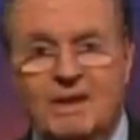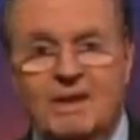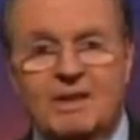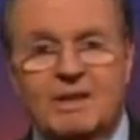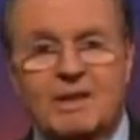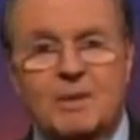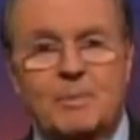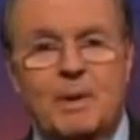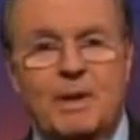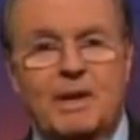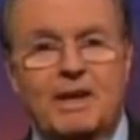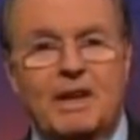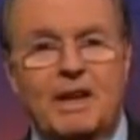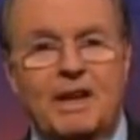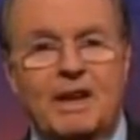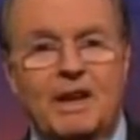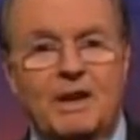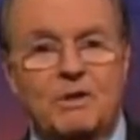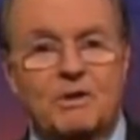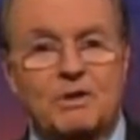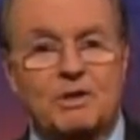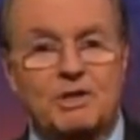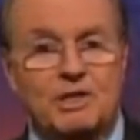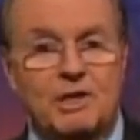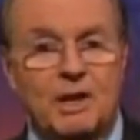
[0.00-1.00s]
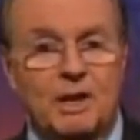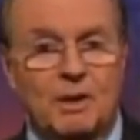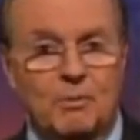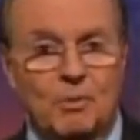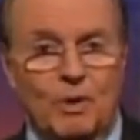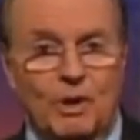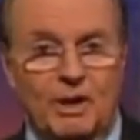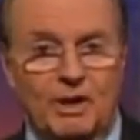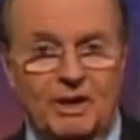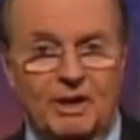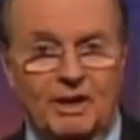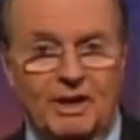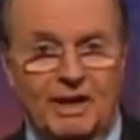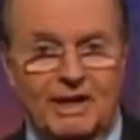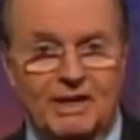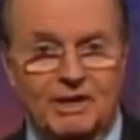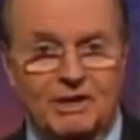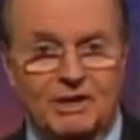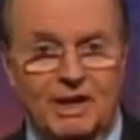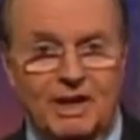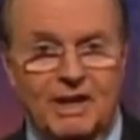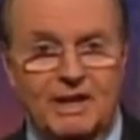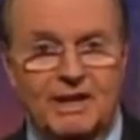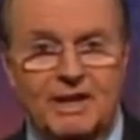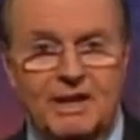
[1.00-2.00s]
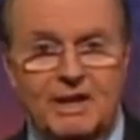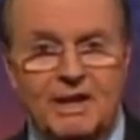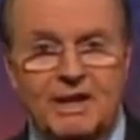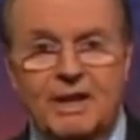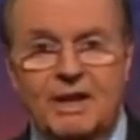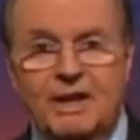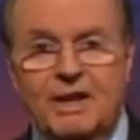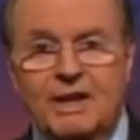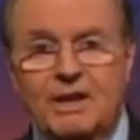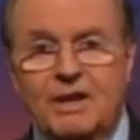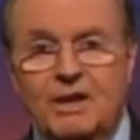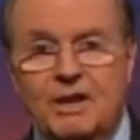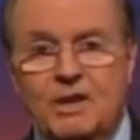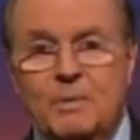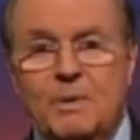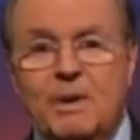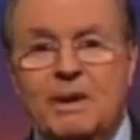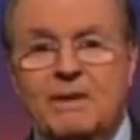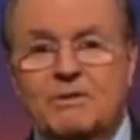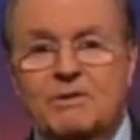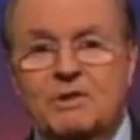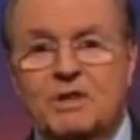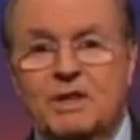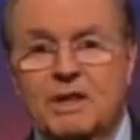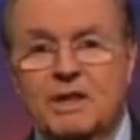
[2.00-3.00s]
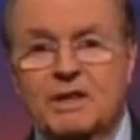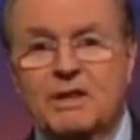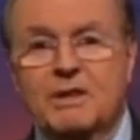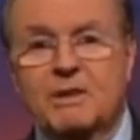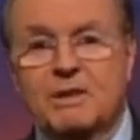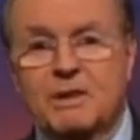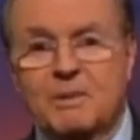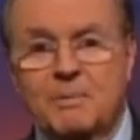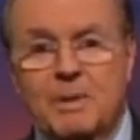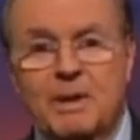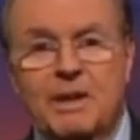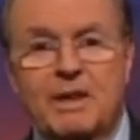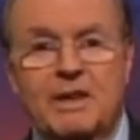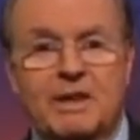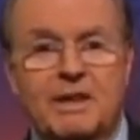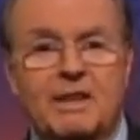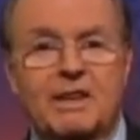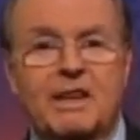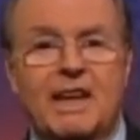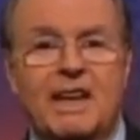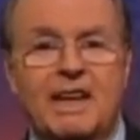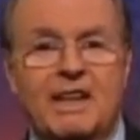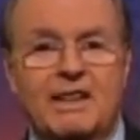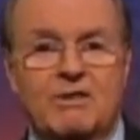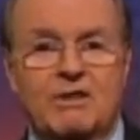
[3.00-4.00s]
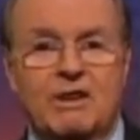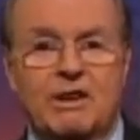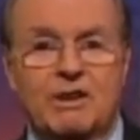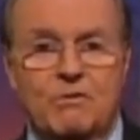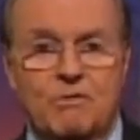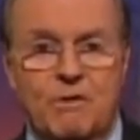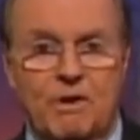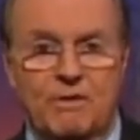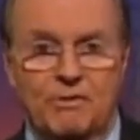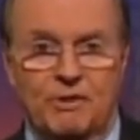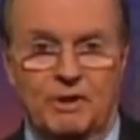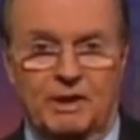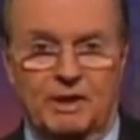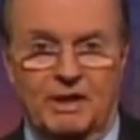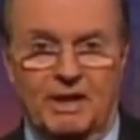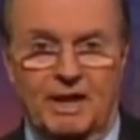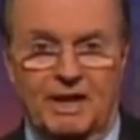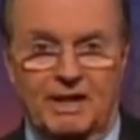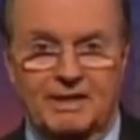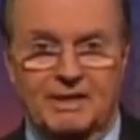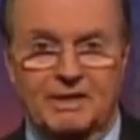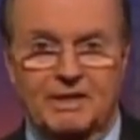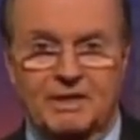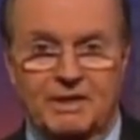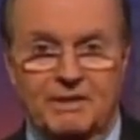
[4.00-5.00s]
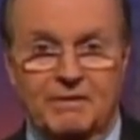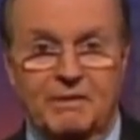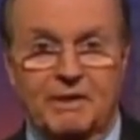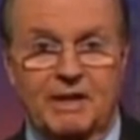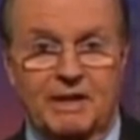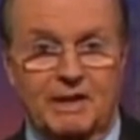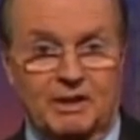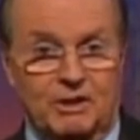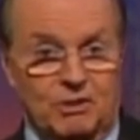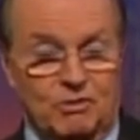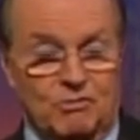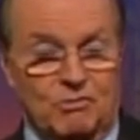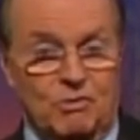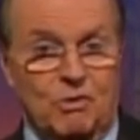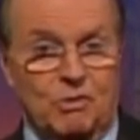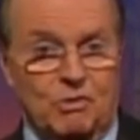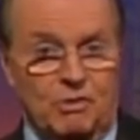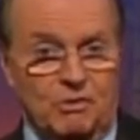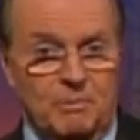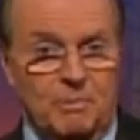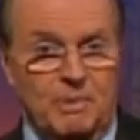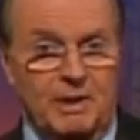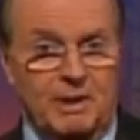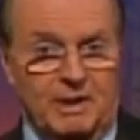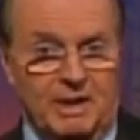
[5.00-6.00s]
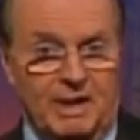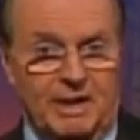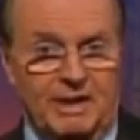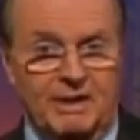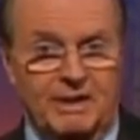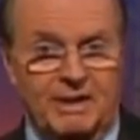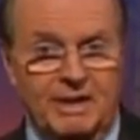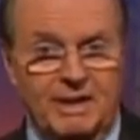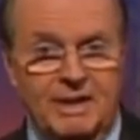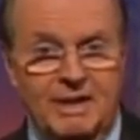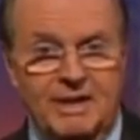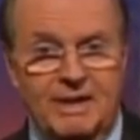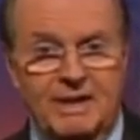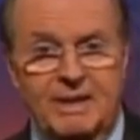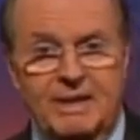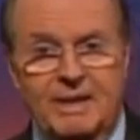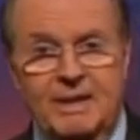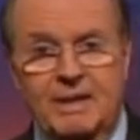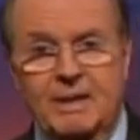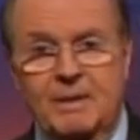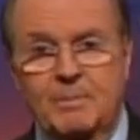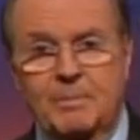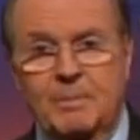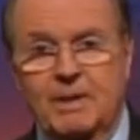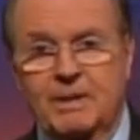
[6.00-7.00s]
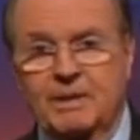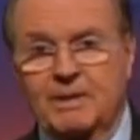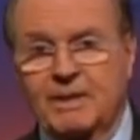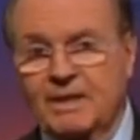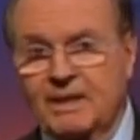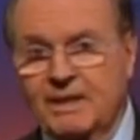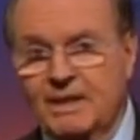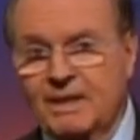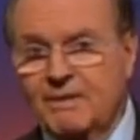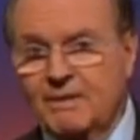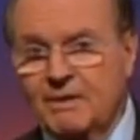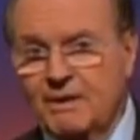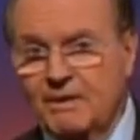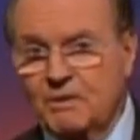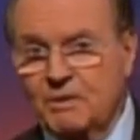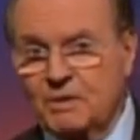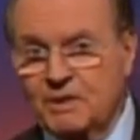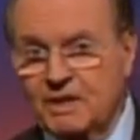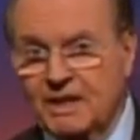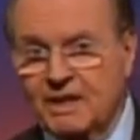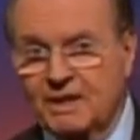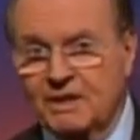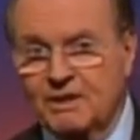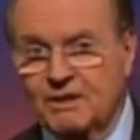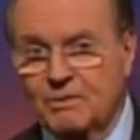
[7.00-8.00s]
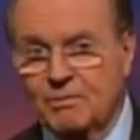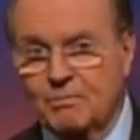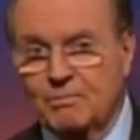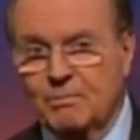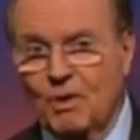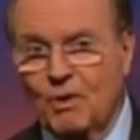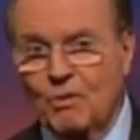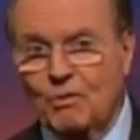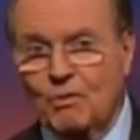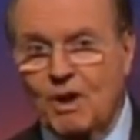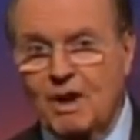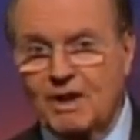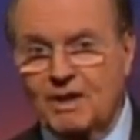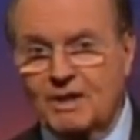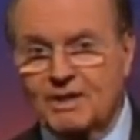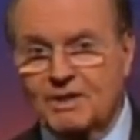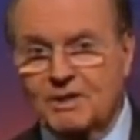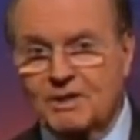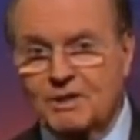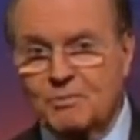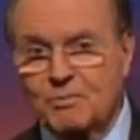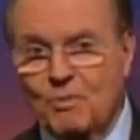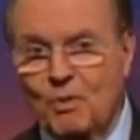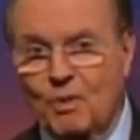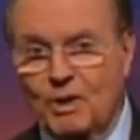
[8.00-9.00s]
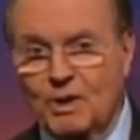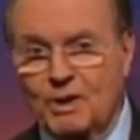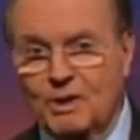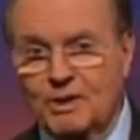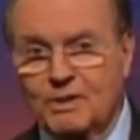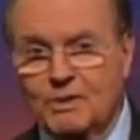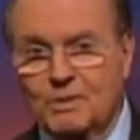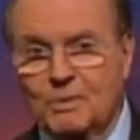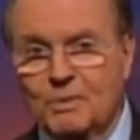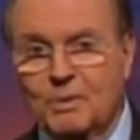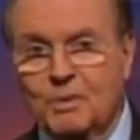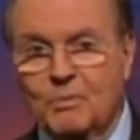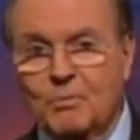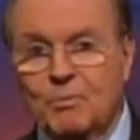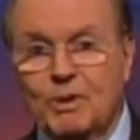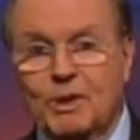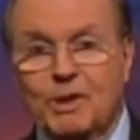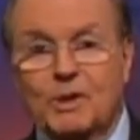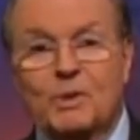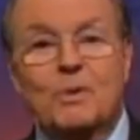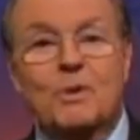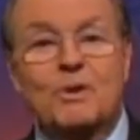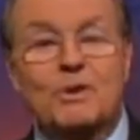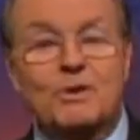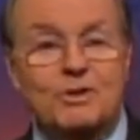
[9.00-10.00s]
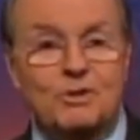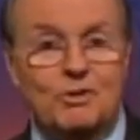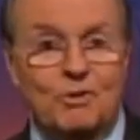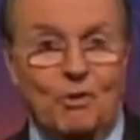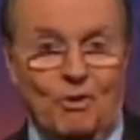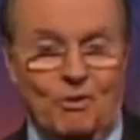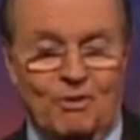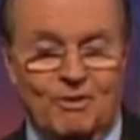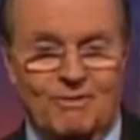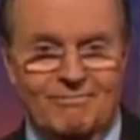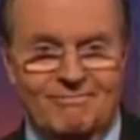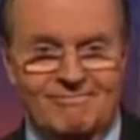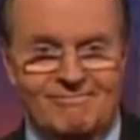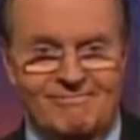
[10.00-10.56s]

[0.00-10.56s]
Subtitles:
Depending on how you celebrated last night, you may have seen comedian Kathy Griffin on TV at the stroke of midnight. But even if you didn't, Mo Rocca this morning will bring you her story.